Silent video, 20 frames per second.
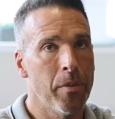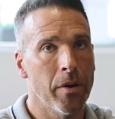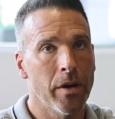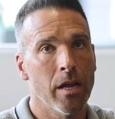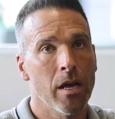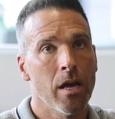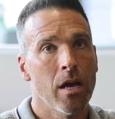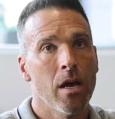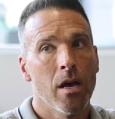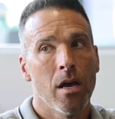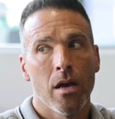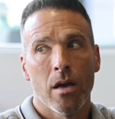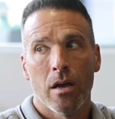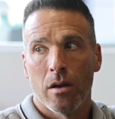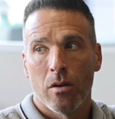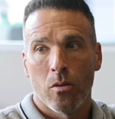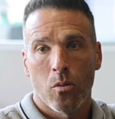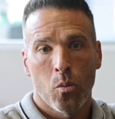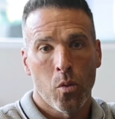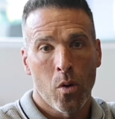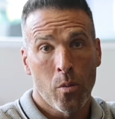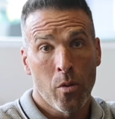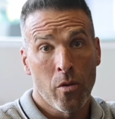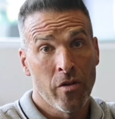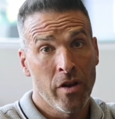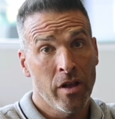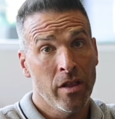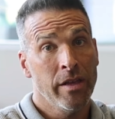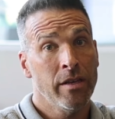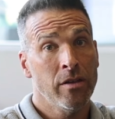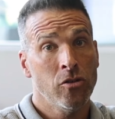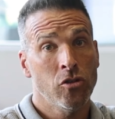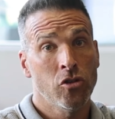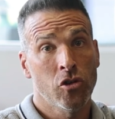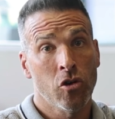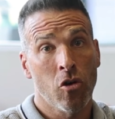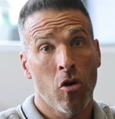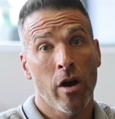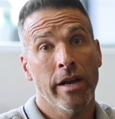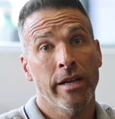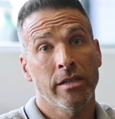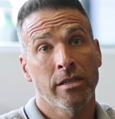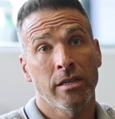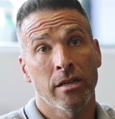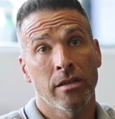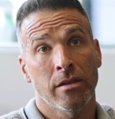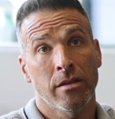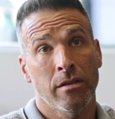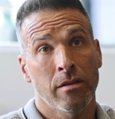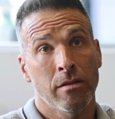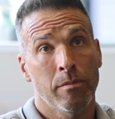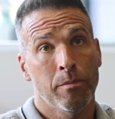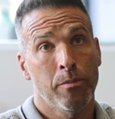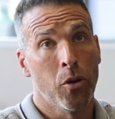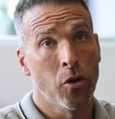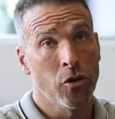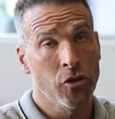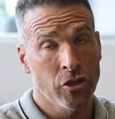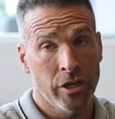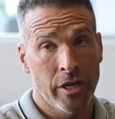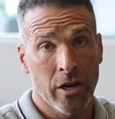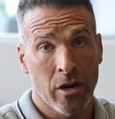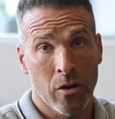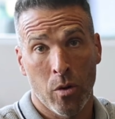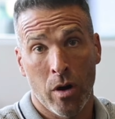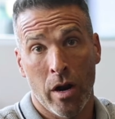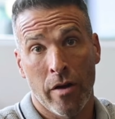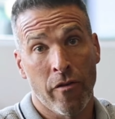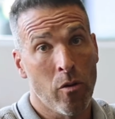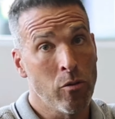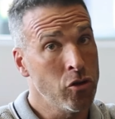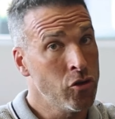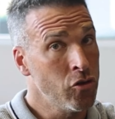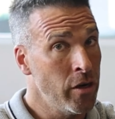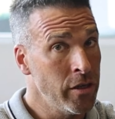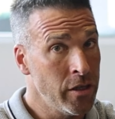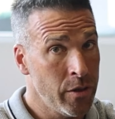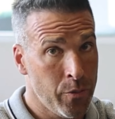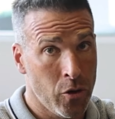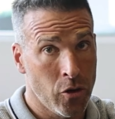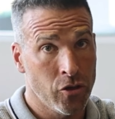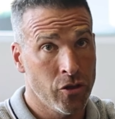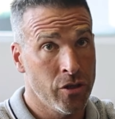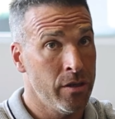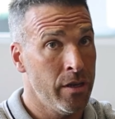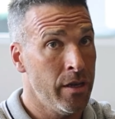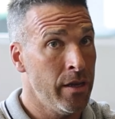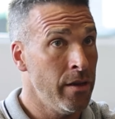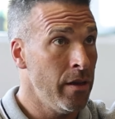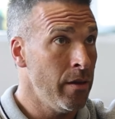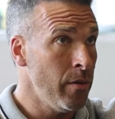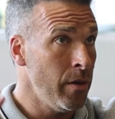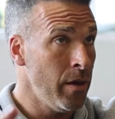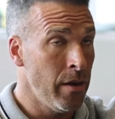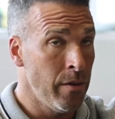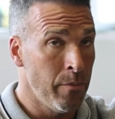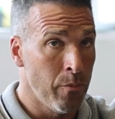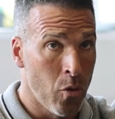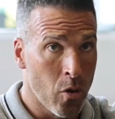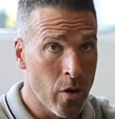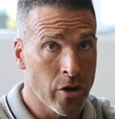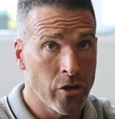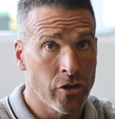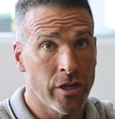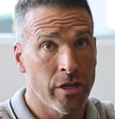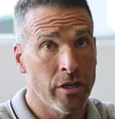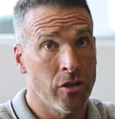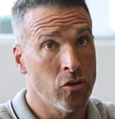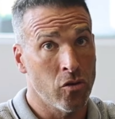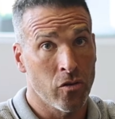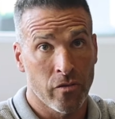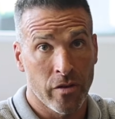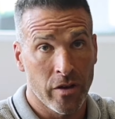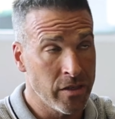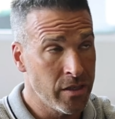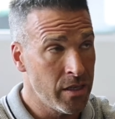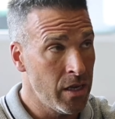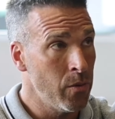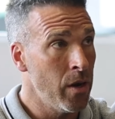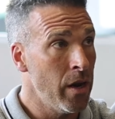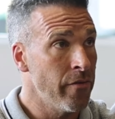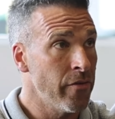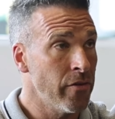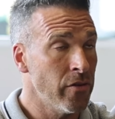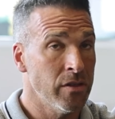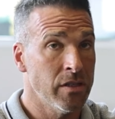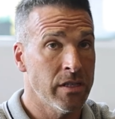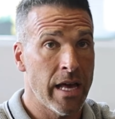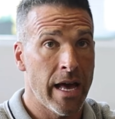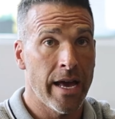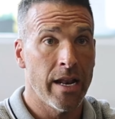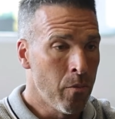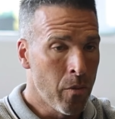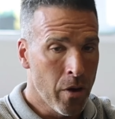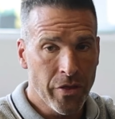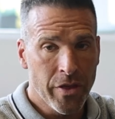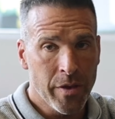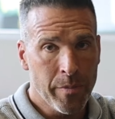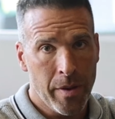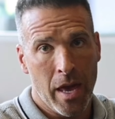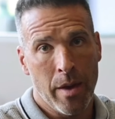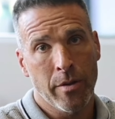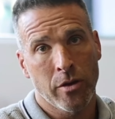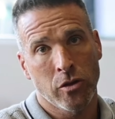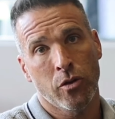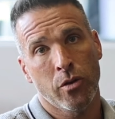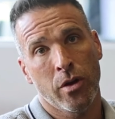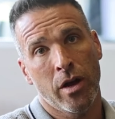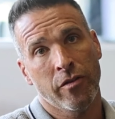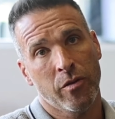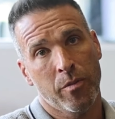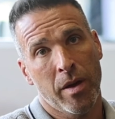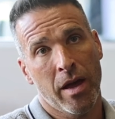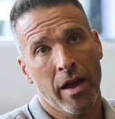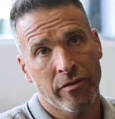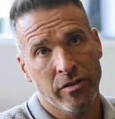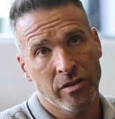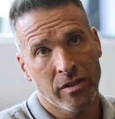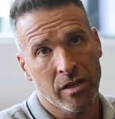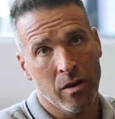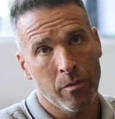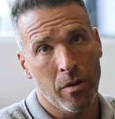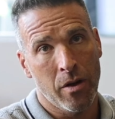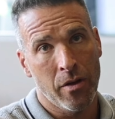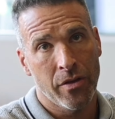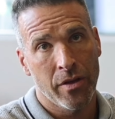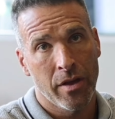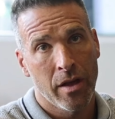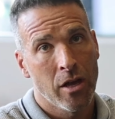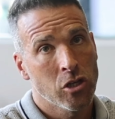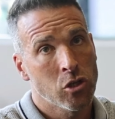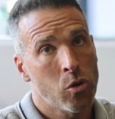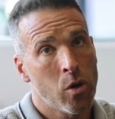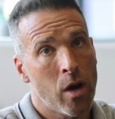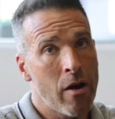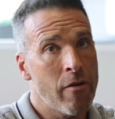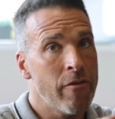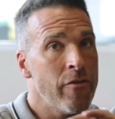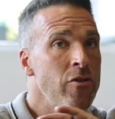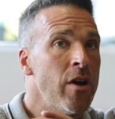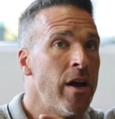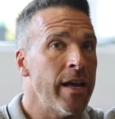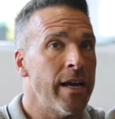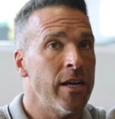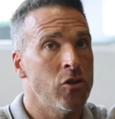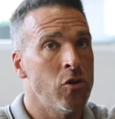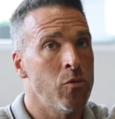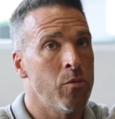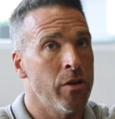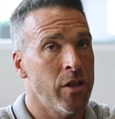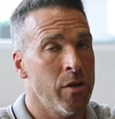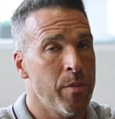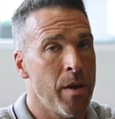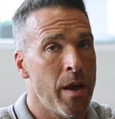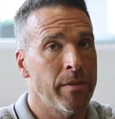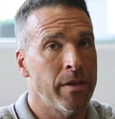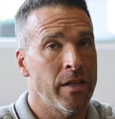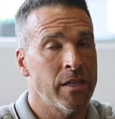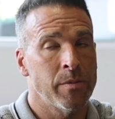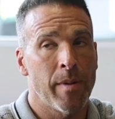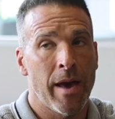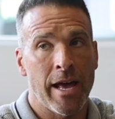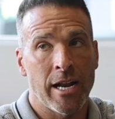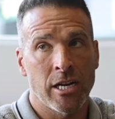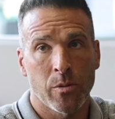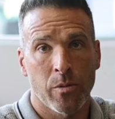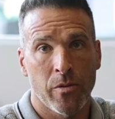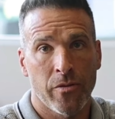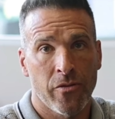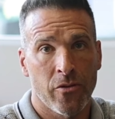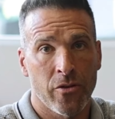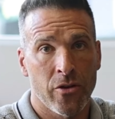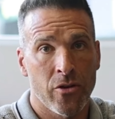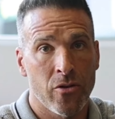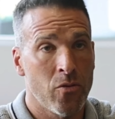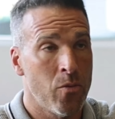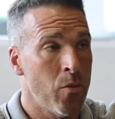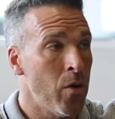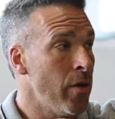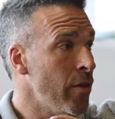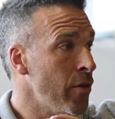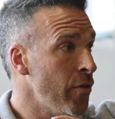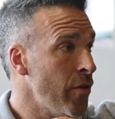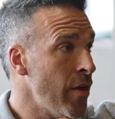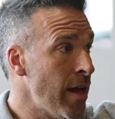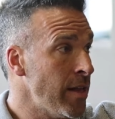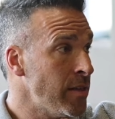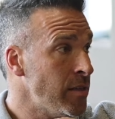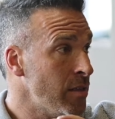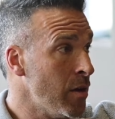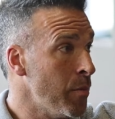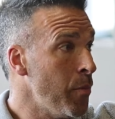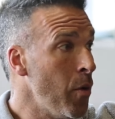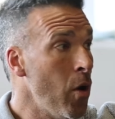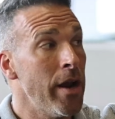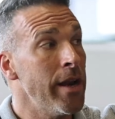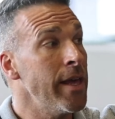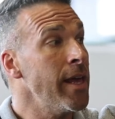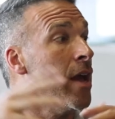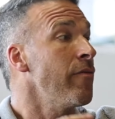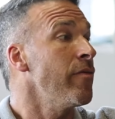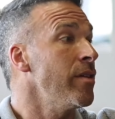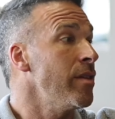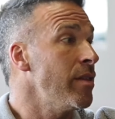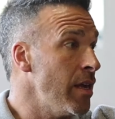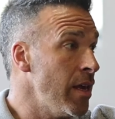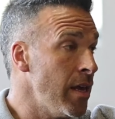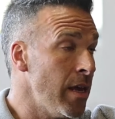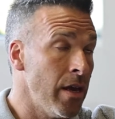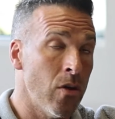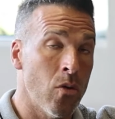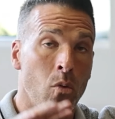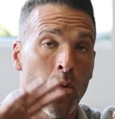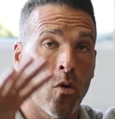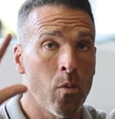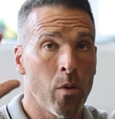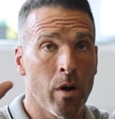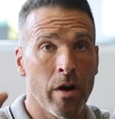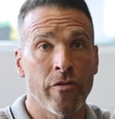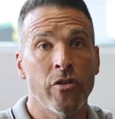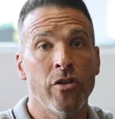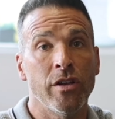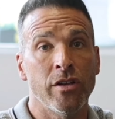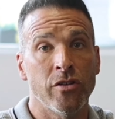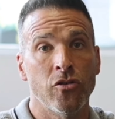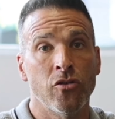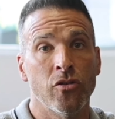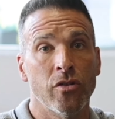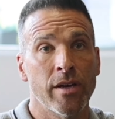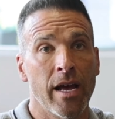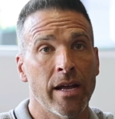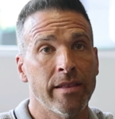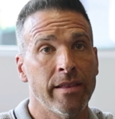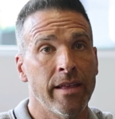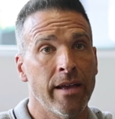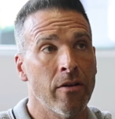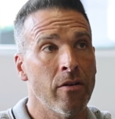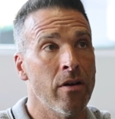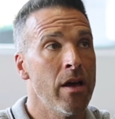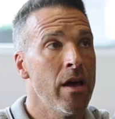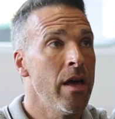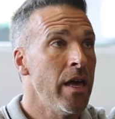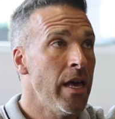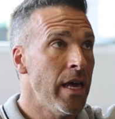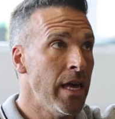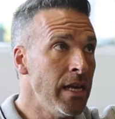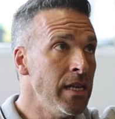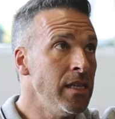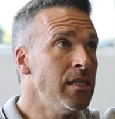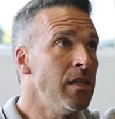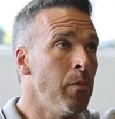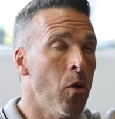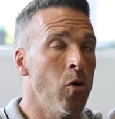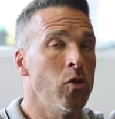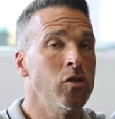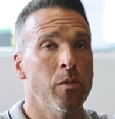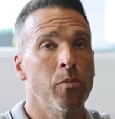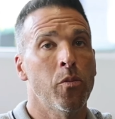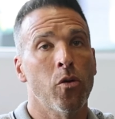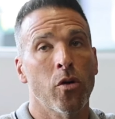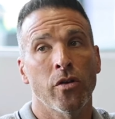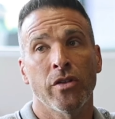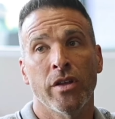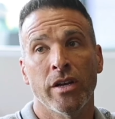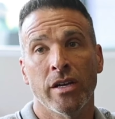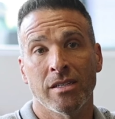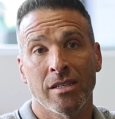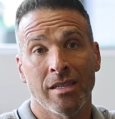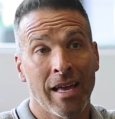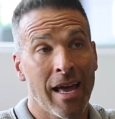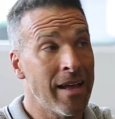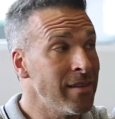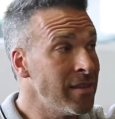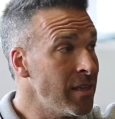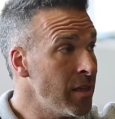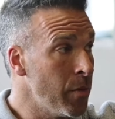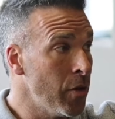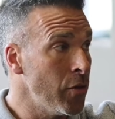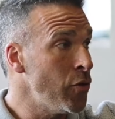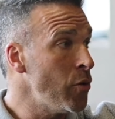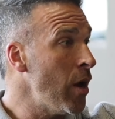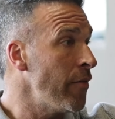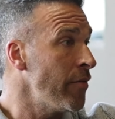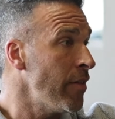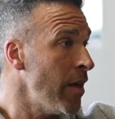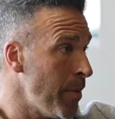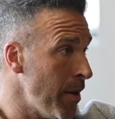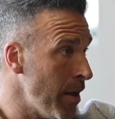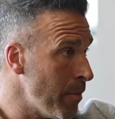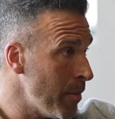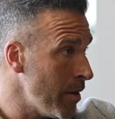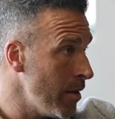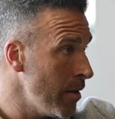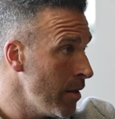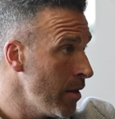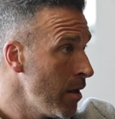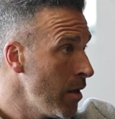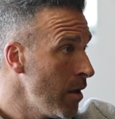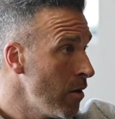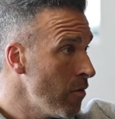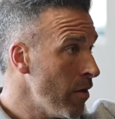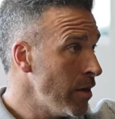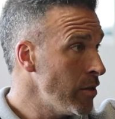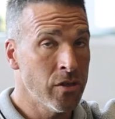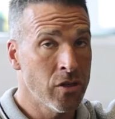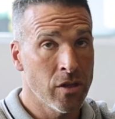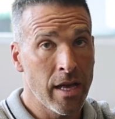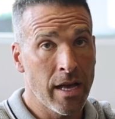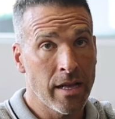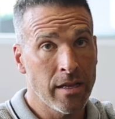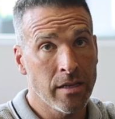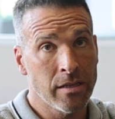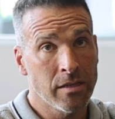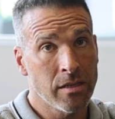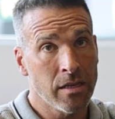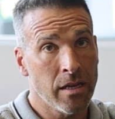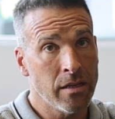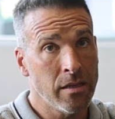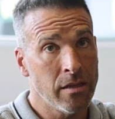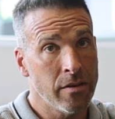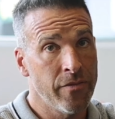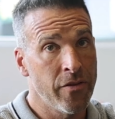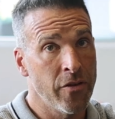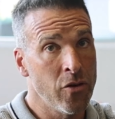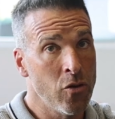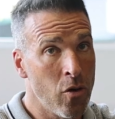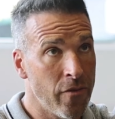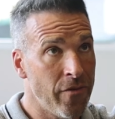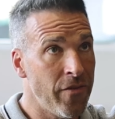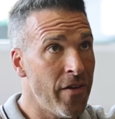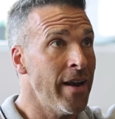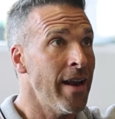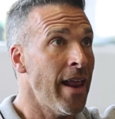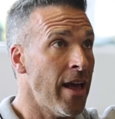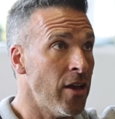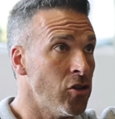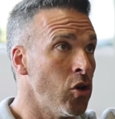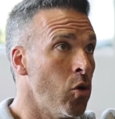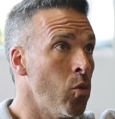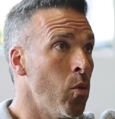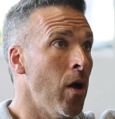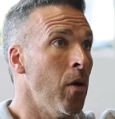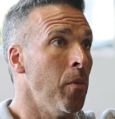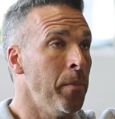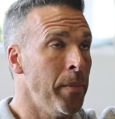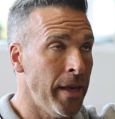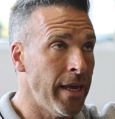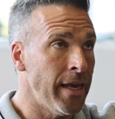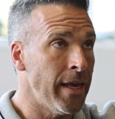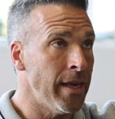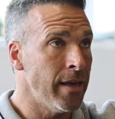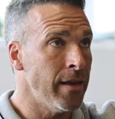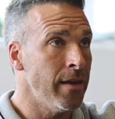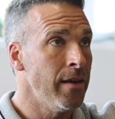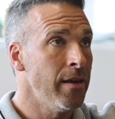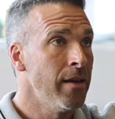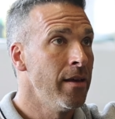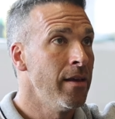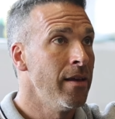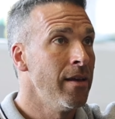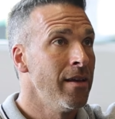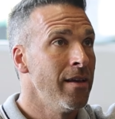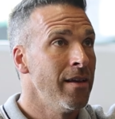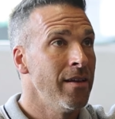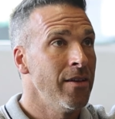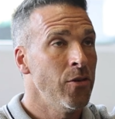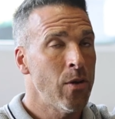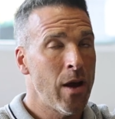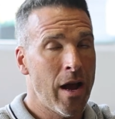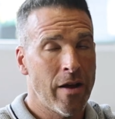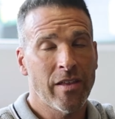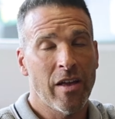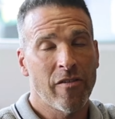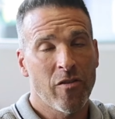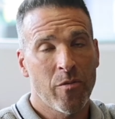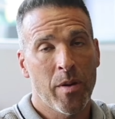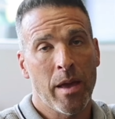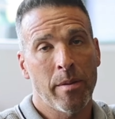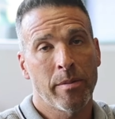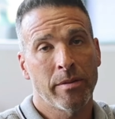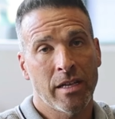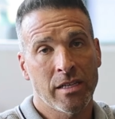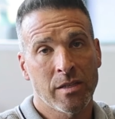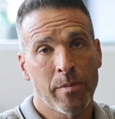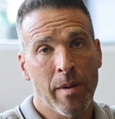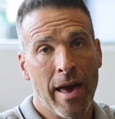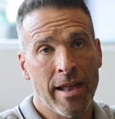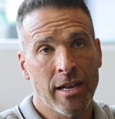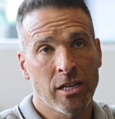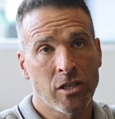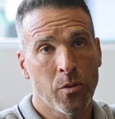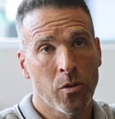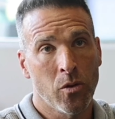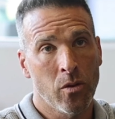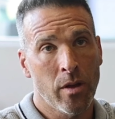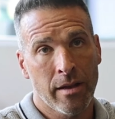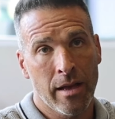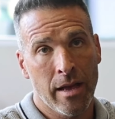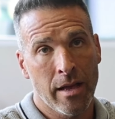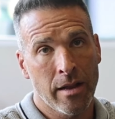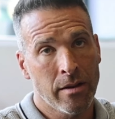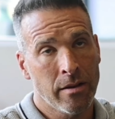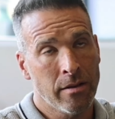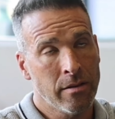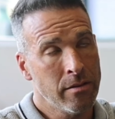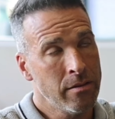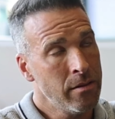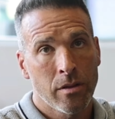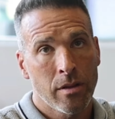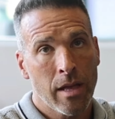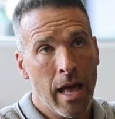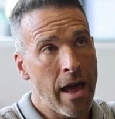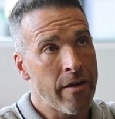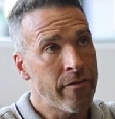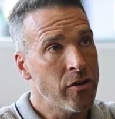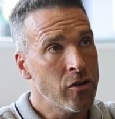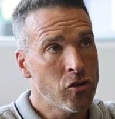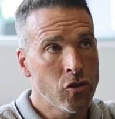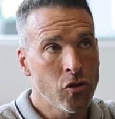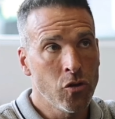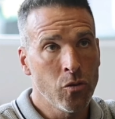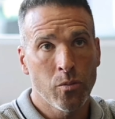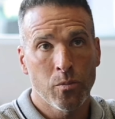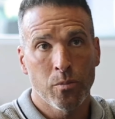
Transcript: But what we're really trying to push here, and what I've always tried to push in mortgages or real estate, whatever, is that monthly payment is what you have to pay every single month. So however you got to get to a monthly payment that's manageable for you, whether that's combining everything or whatever you need to do to get there, is the most important thing, because at the end of the month, you have that payment, right? So that for your financial well-being, you have to have a payment that's manageable and having a two.